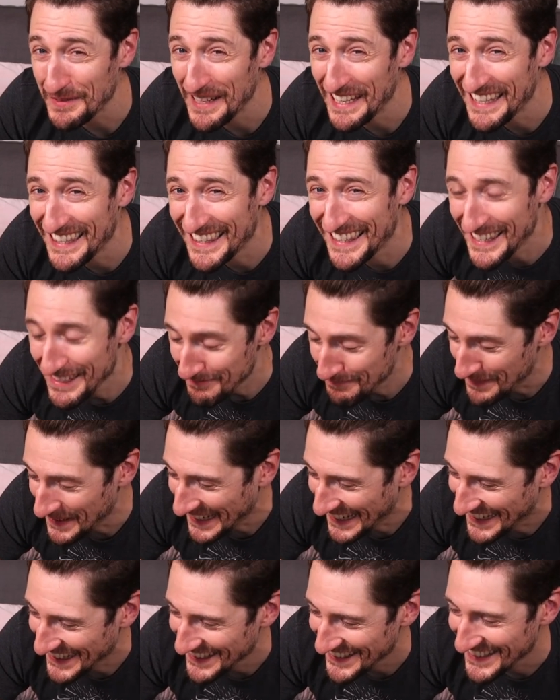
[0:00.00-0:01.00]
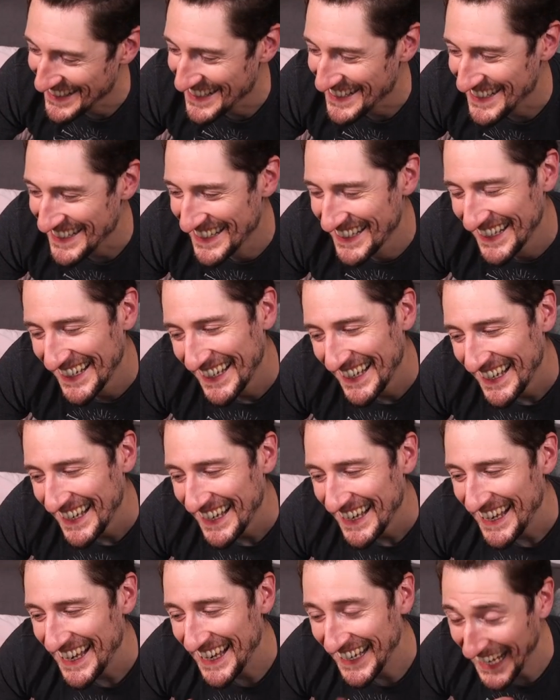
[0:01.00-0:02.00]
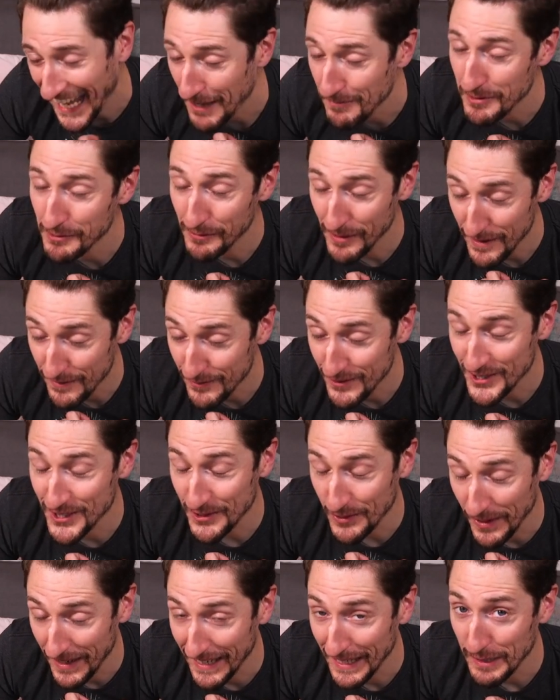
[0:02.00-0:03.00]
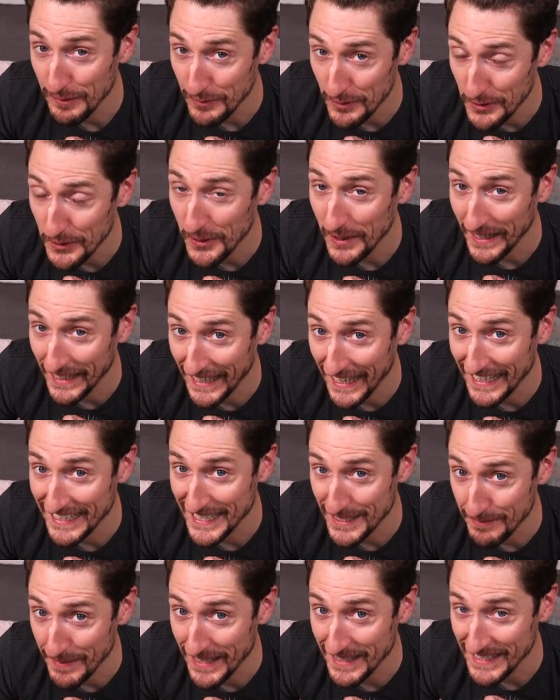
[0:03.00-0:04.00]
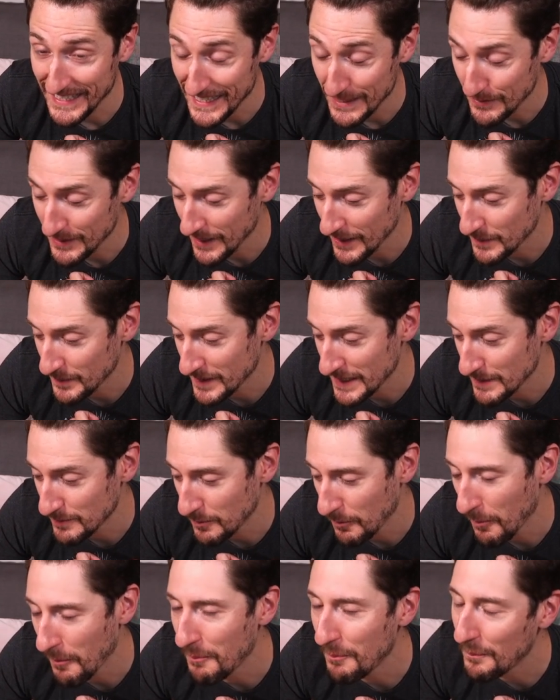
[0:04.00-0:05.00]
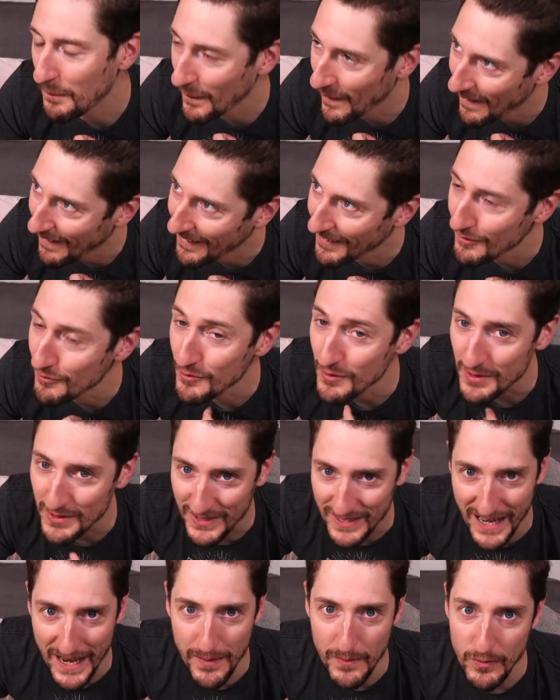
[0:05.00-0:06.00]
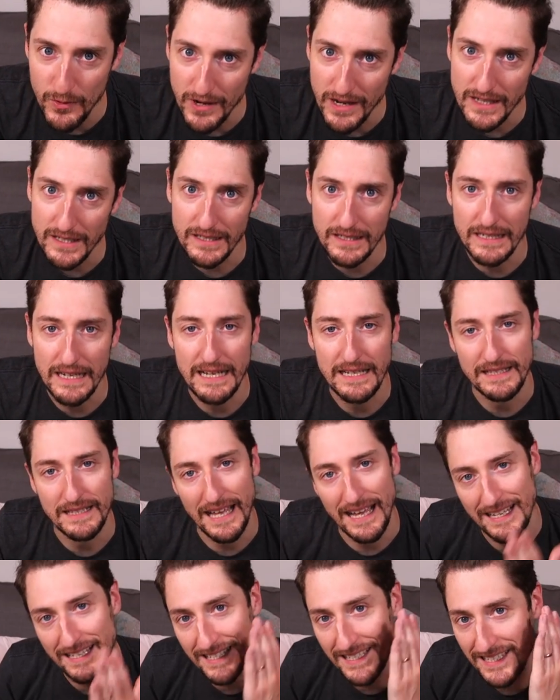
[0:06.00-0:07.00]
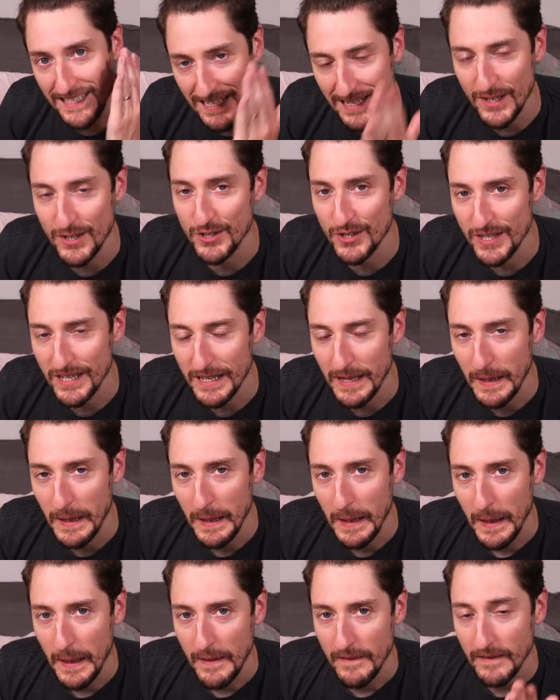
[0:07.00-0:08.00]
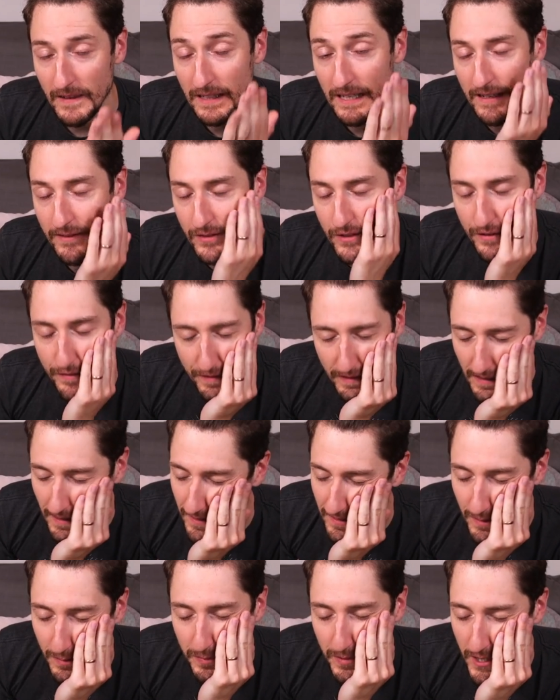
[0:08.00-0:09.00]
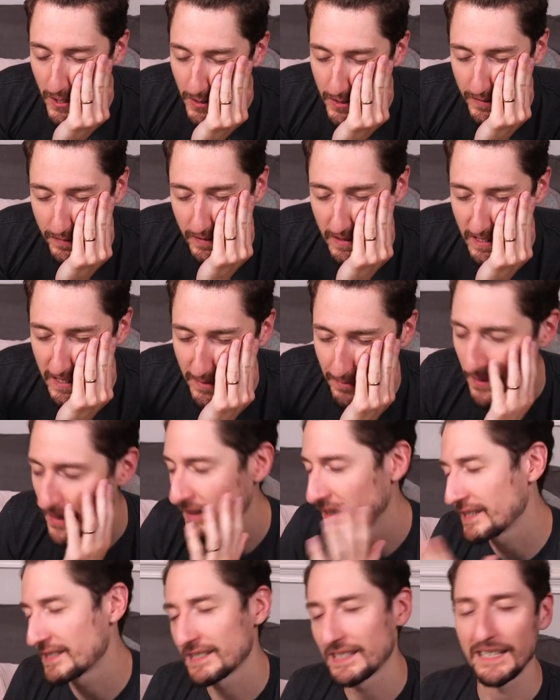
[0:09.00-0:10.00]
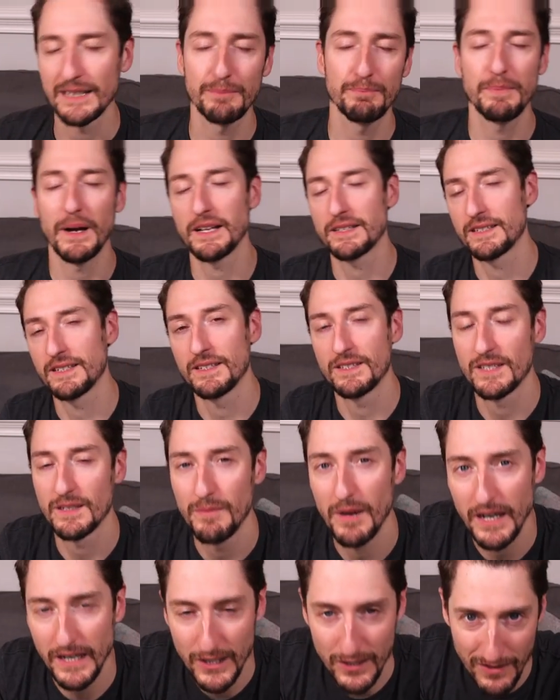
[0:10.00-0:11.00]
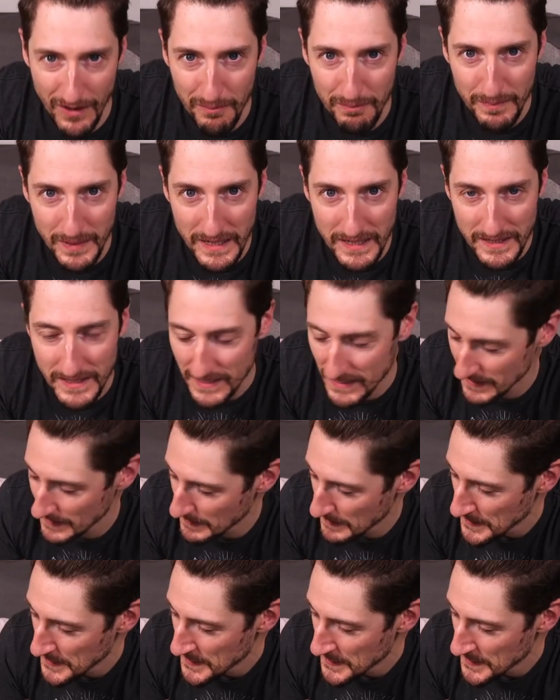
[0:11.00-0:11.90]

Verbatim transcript: with, because it can be really frustrating if you're not connecting mentally with other people. But for the same reason, it's that synergy that leaves you feeling so beautifully smug. It's like butter to my crumpets.